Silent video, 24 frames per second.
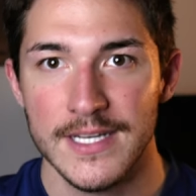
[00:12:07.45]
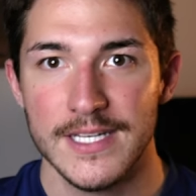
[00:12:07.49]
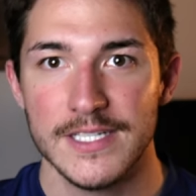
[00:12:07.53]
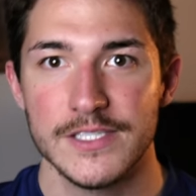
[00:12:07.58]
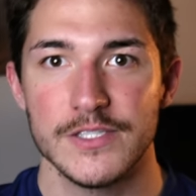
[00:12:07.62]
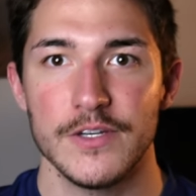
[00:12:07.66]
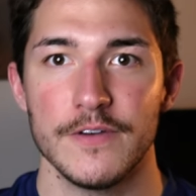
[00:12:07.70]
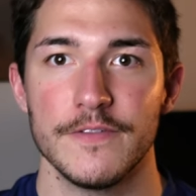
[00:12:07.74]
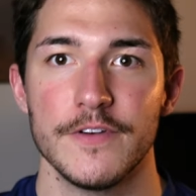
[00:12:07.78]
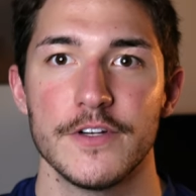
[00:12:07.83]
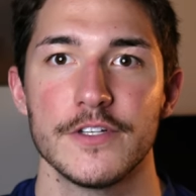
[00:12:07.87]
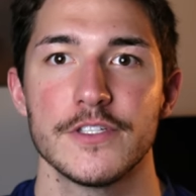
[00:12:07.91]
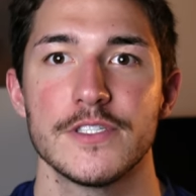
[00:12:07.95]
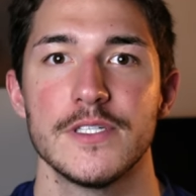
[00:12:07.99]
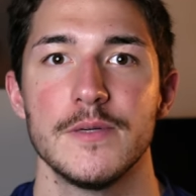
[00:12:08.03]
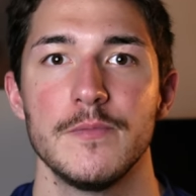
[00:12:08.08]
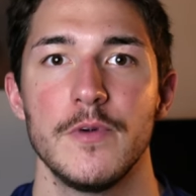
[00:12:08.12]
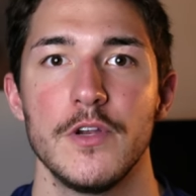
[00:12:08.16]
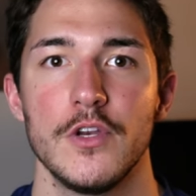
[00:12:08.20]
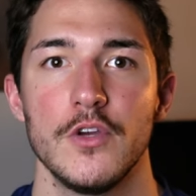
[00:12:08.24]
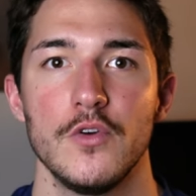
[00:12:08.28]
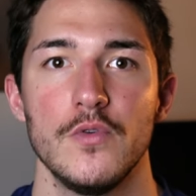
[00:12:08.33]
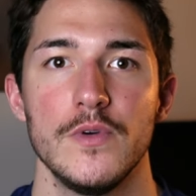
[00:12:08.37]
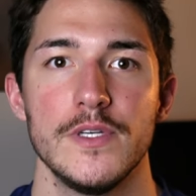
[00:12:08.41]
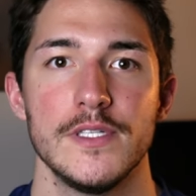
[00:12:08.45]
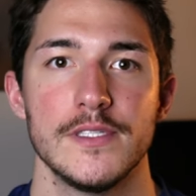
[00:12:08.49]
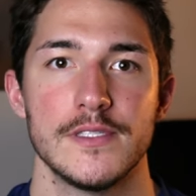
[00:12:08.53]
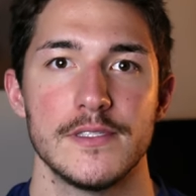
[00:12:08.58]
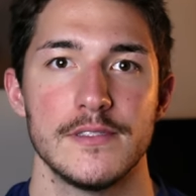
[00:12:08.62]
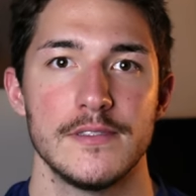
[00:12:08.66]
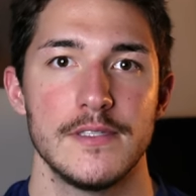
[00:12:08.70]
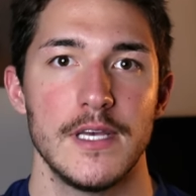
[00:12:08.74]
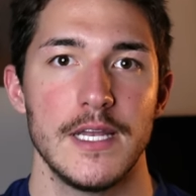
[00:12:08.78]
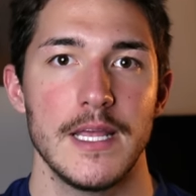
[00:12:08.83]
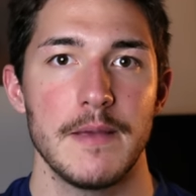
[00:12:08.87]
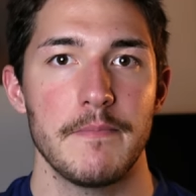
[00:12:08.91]
So if you're someone who is
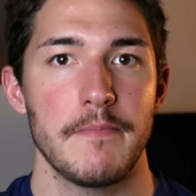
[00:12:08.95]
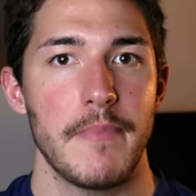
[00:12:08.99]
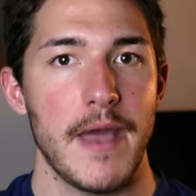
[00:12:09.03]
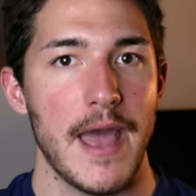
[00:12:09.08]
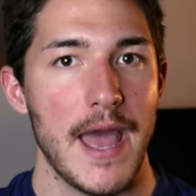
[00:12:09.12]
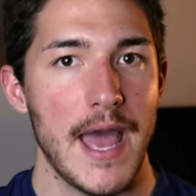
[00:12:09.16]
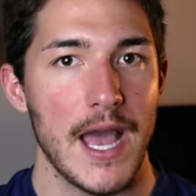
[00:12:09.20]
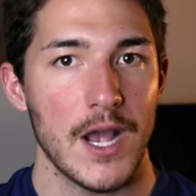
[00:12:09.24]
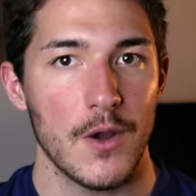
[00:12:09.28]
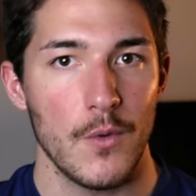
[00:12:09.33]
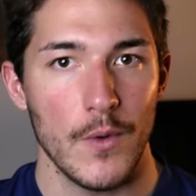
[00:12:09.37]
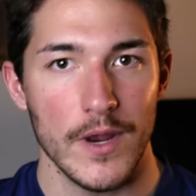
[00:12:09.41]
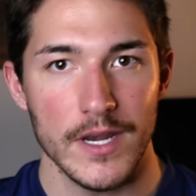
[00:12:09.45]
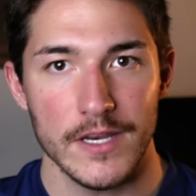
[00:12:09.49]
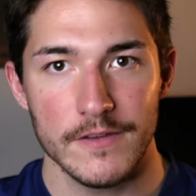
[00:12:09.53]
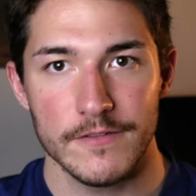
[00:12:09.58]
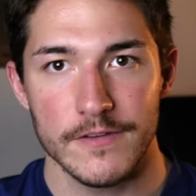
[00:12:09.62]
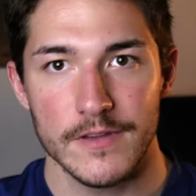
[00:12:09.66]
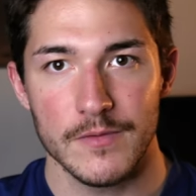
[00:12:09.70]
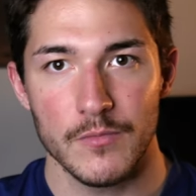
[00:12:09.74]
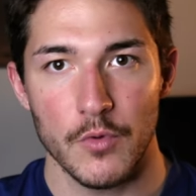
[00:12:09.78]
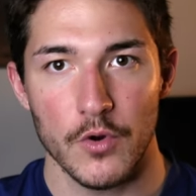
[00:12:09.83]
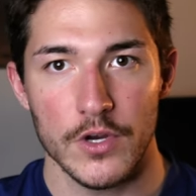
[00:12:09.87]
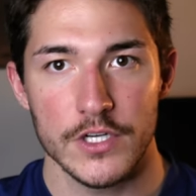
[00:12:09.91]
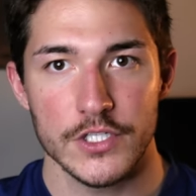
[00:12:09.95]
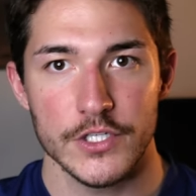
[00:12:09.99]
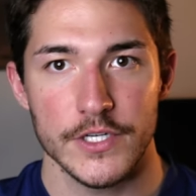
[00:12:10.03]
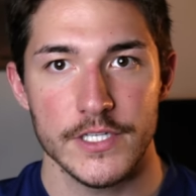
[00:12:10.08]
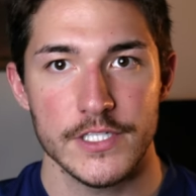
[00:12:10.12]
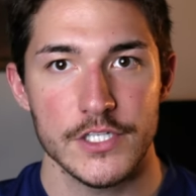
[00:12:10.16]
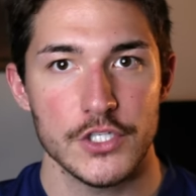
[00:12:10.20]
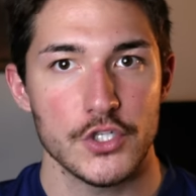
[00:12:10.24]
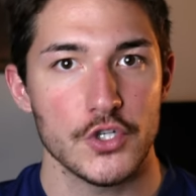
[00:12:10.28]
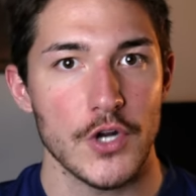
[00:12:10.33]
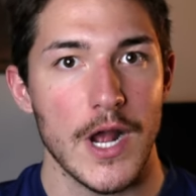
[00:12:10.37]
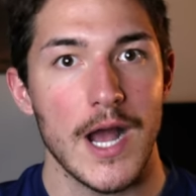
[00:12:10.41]
sitting back waiting for the mortgage
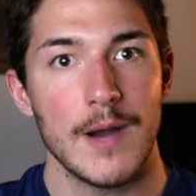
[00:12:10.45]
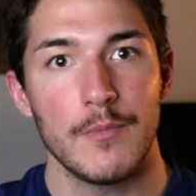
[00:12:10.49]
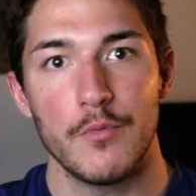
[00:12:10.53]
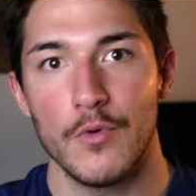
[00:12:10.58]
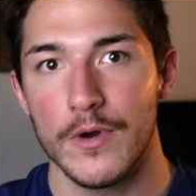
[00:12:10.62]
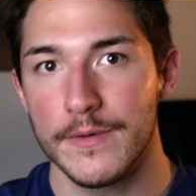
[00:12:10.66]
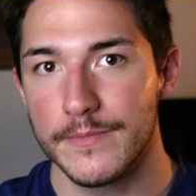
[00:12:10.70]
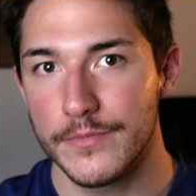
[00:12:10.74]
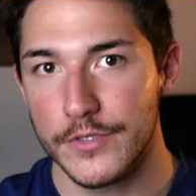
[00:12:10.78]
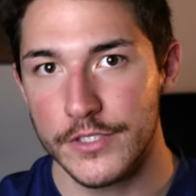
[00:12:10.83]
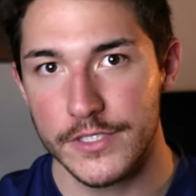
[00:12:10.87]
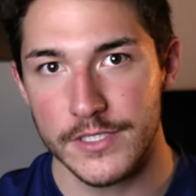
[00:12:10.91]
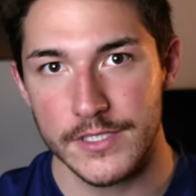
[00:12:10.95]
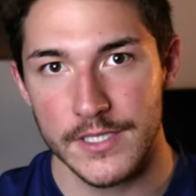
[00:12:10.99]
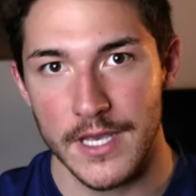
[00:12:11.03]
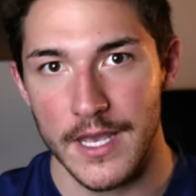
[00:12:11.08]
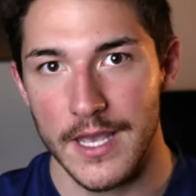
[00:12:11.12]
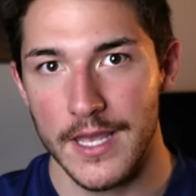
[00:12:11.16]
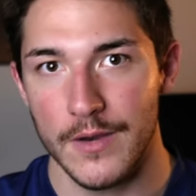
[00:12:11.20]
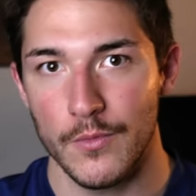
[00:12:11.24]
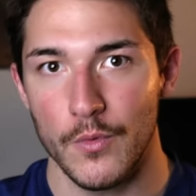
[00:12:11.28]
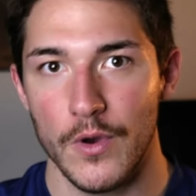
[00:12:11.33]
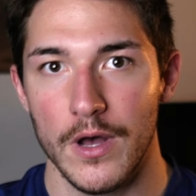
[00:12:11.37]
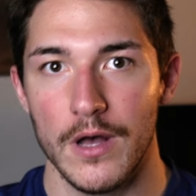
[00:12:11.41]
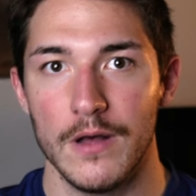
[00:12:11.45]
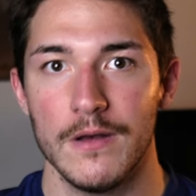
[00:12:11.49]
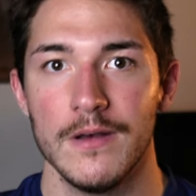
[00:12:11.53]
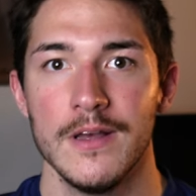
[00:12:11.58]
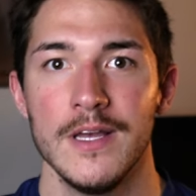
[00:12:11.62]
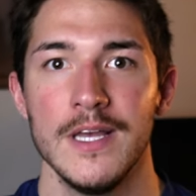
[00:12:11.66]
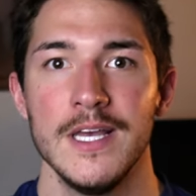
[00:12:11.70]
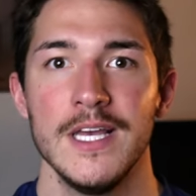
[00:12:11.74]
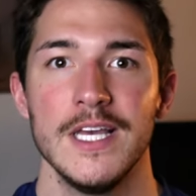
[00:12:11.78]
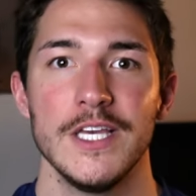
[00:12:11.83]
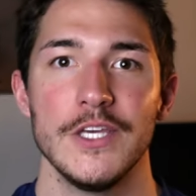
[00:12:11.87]
rates to drop 1% while